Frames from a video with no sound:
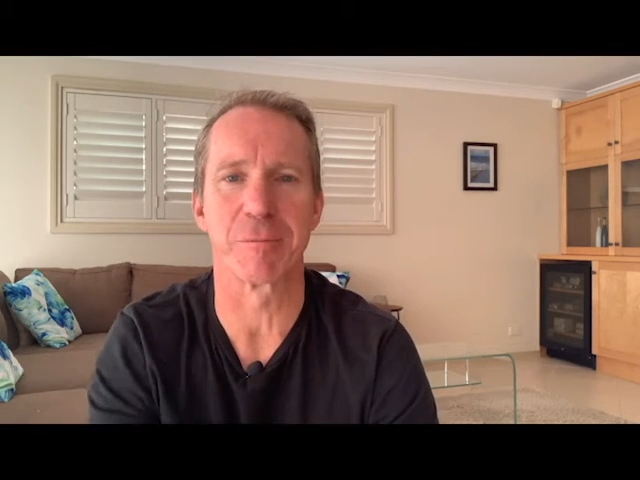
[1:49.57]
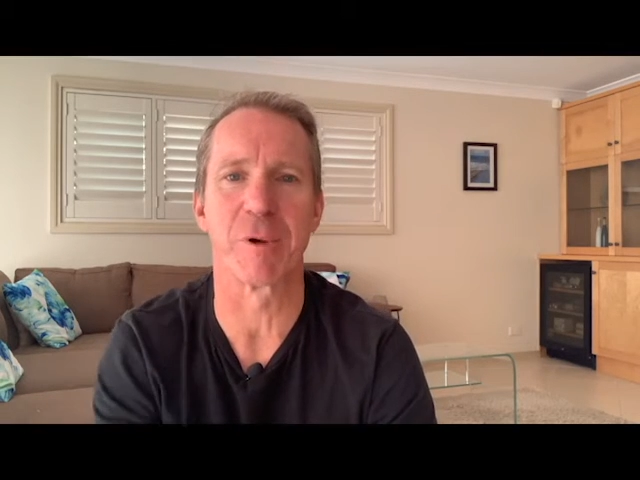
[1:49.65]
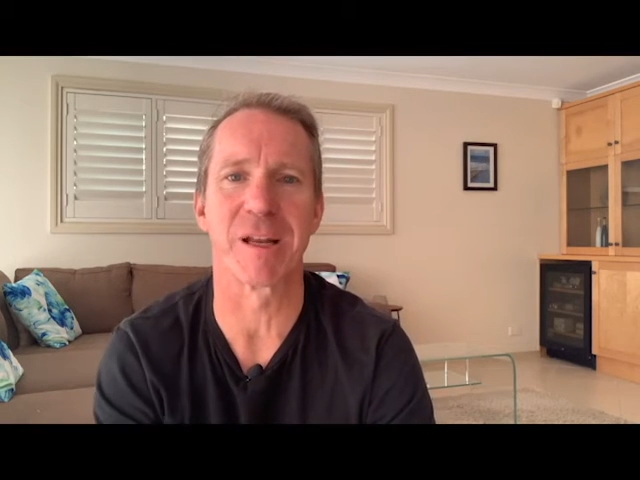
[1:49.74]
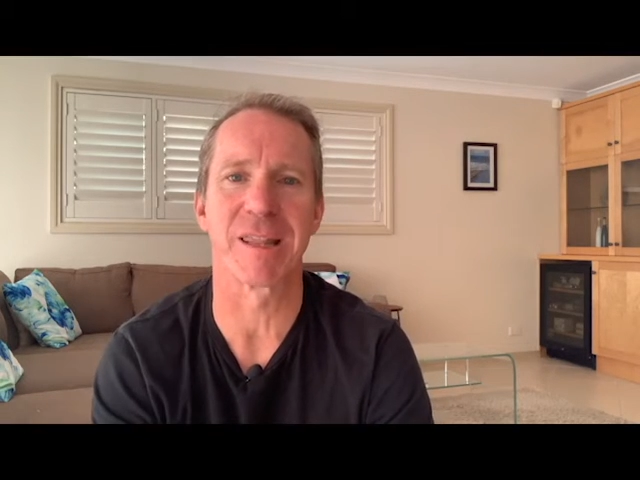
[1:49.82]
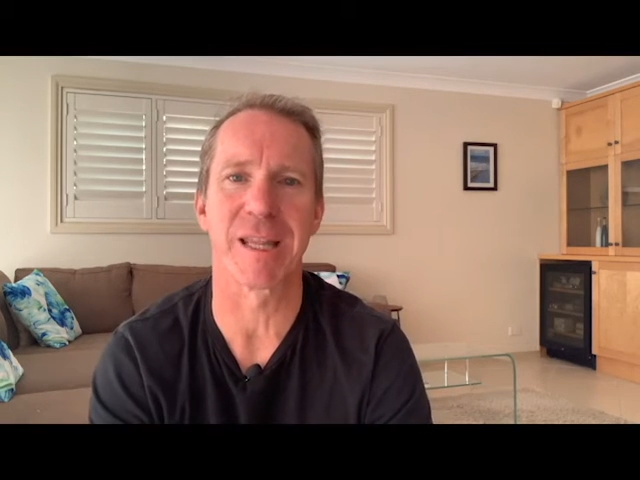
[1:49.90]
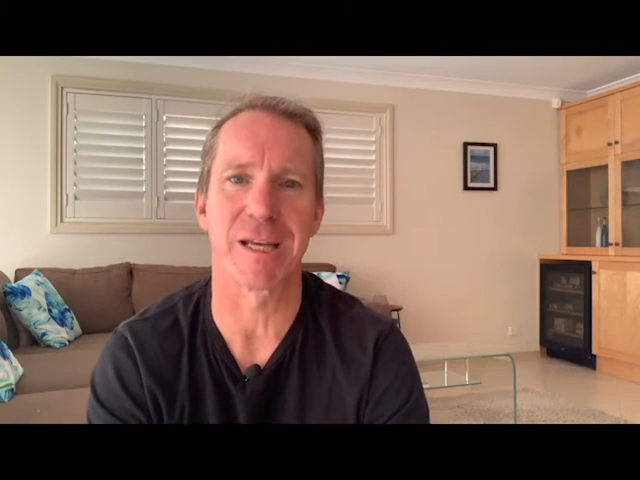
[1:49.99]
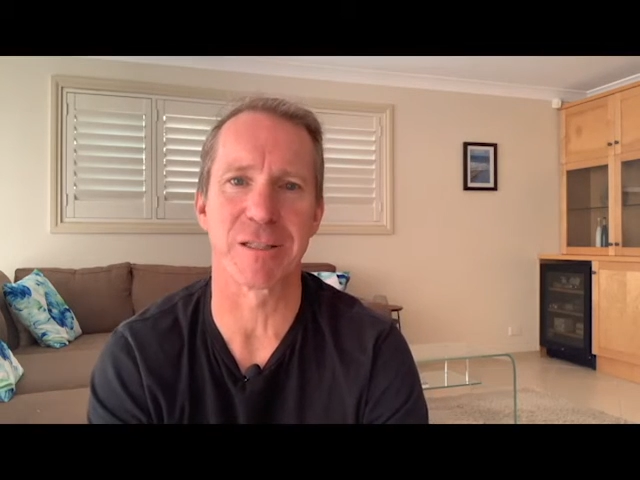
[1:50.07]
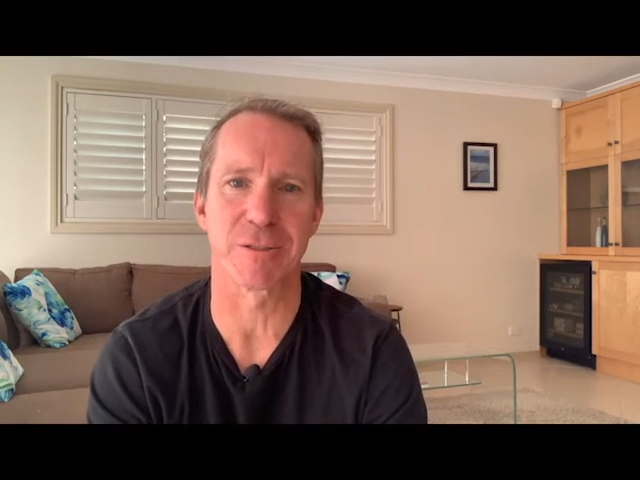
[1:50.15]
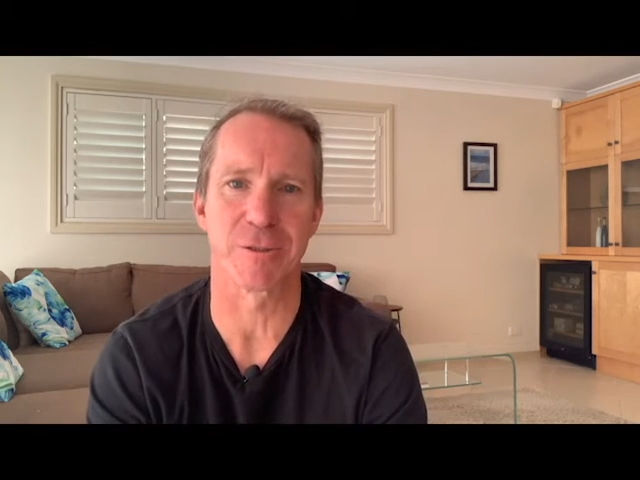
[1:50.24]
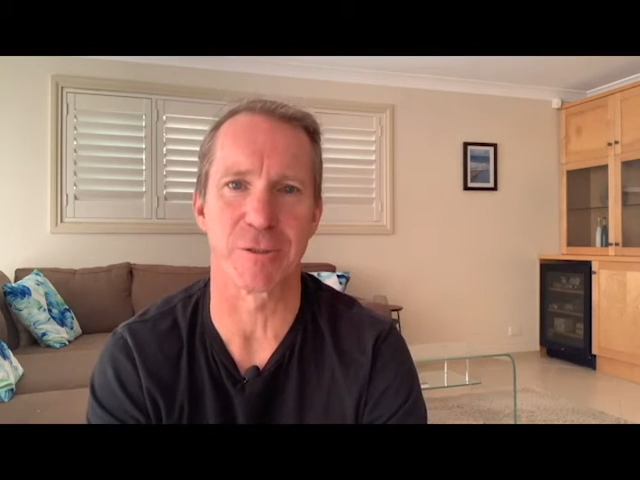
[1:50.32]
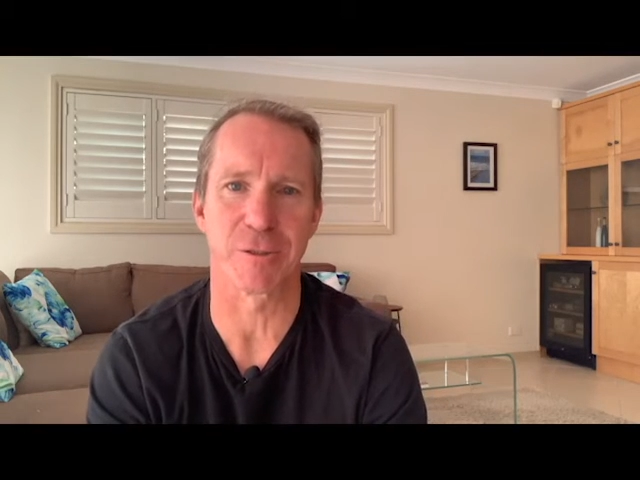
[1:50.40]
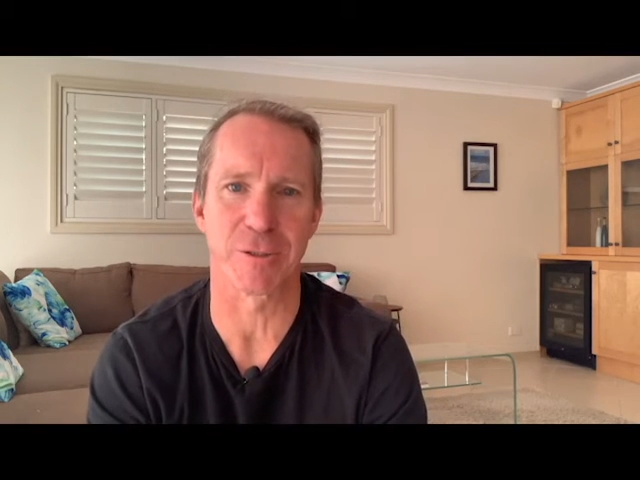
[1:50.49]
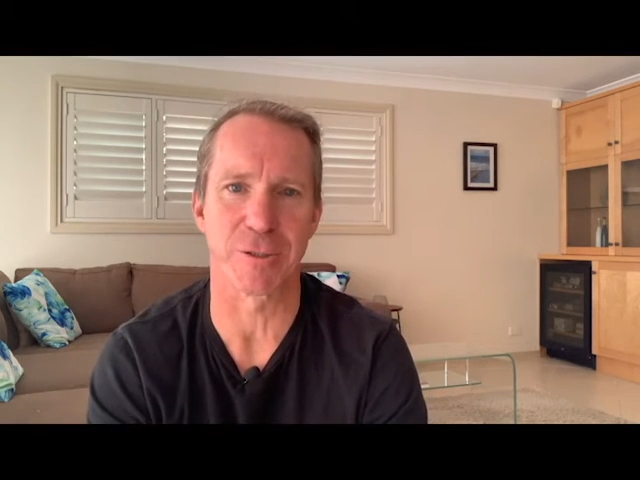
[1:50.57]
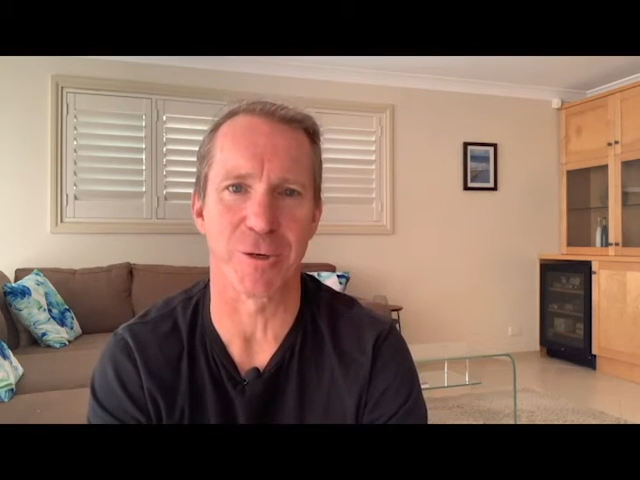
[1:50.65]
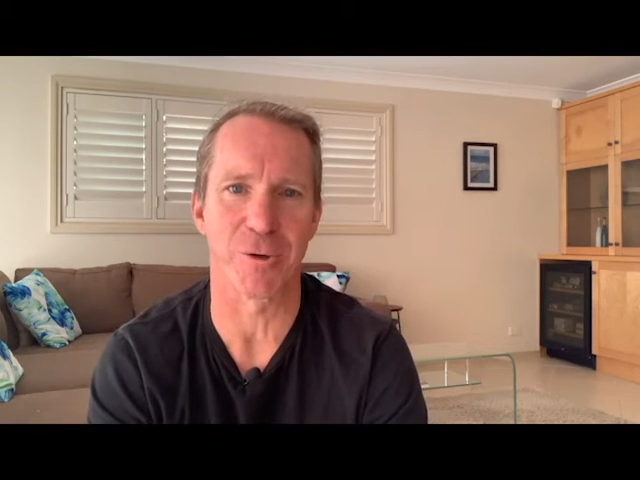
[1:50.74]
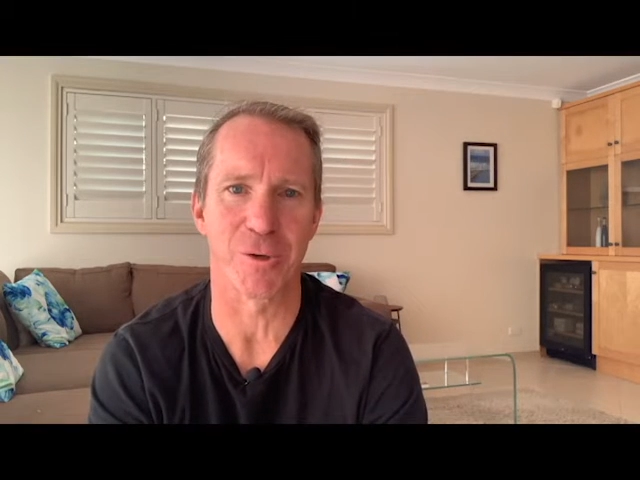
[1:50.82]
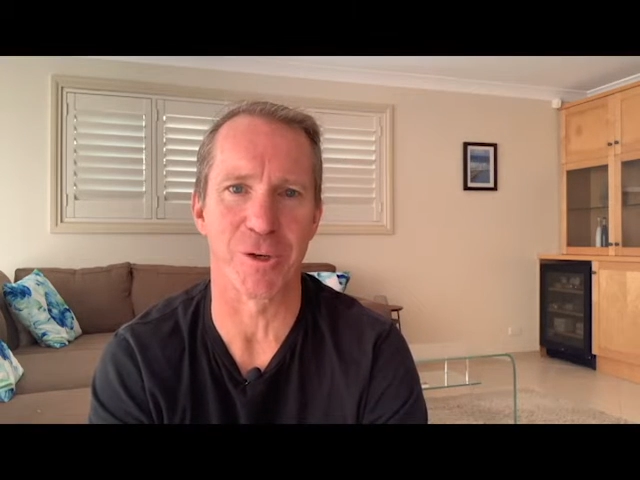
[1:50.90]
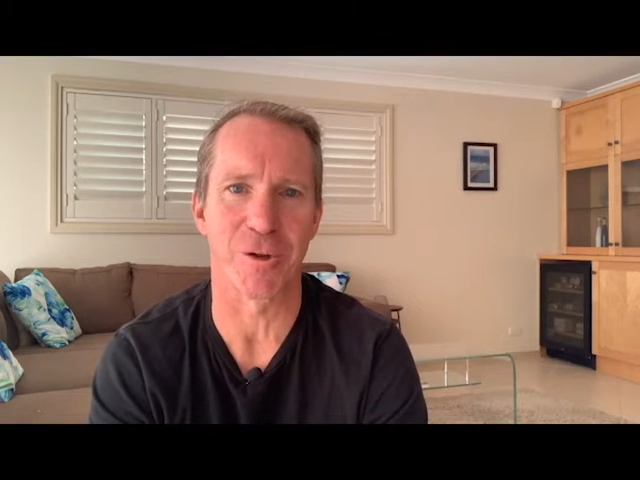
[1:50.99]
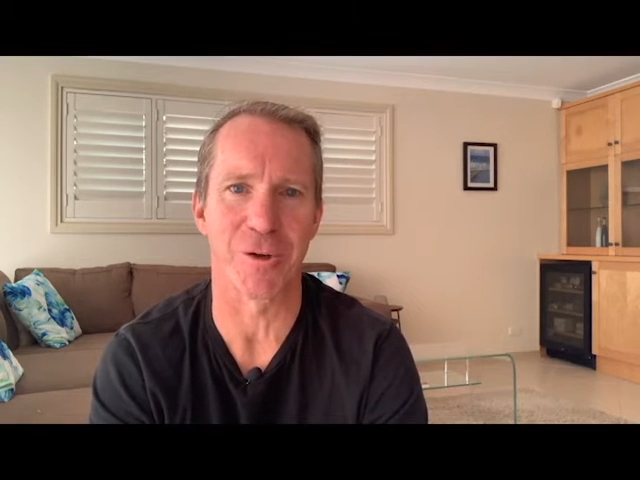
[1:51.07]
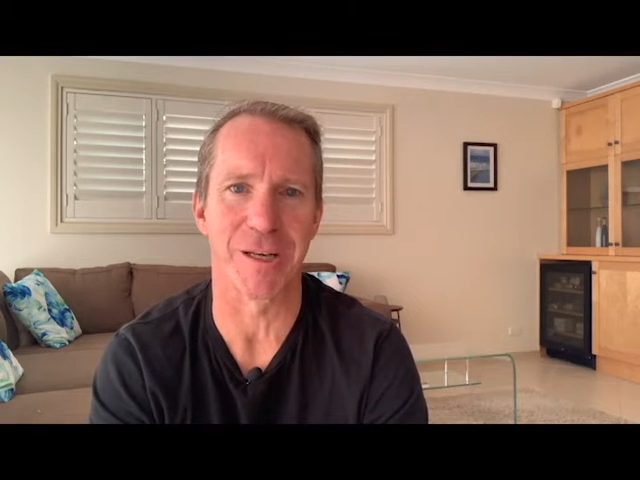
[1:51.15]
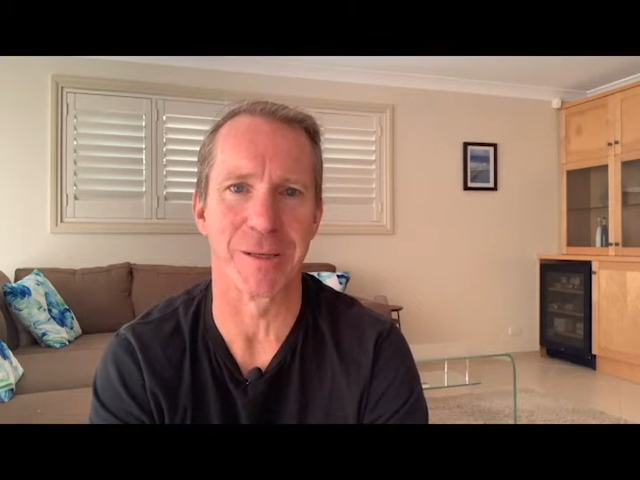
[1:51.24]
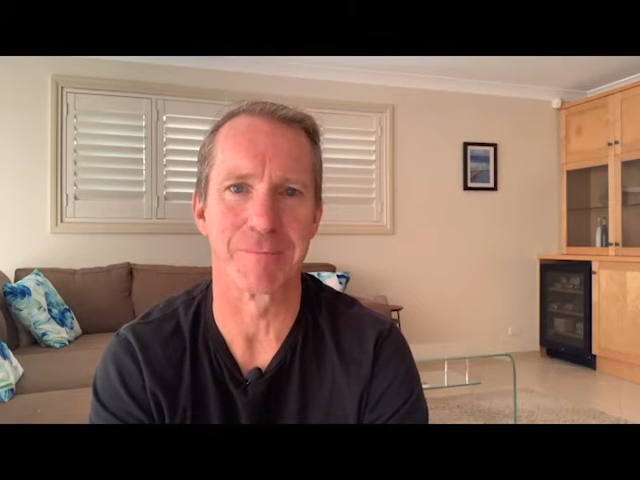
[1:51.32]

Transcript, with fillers: one thousand dollars online.